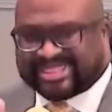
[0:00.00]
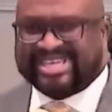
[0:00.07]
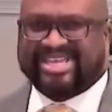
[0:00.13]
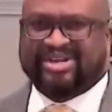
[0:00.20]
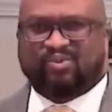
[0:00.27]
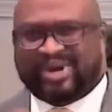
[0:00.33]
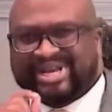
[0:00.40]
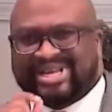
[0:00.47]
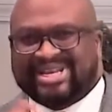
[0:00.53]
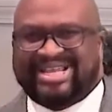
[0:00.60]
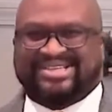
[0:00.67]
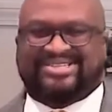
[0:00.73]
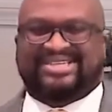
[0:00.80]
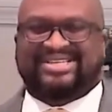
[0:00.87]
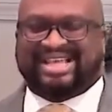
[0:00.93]
thing, one
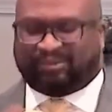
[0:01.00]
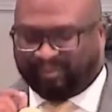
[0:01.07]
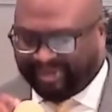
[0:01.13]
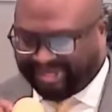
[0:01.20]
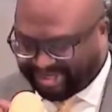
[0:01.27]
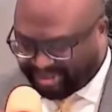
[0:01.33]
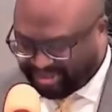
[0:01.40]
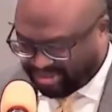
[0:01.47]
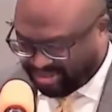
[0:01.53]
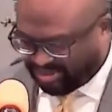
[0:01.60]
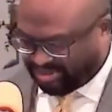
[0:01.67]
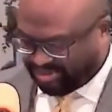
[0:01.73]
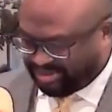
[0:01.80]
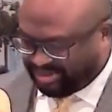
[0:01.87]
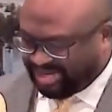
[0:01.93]
lesson that we can
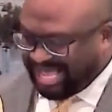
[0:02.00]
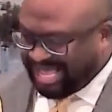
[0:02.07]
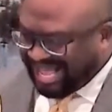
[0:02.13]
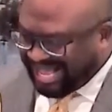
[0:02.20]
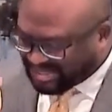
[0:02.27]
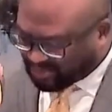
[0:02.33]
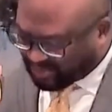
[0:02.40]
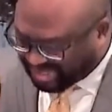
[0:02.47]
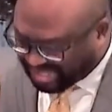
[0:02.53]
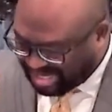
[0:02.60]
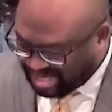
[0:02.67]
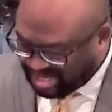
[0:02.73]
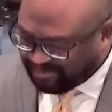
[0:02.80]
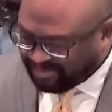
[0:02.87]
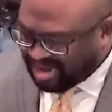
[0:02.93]
learn as we
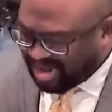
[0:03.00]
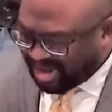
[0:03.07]
come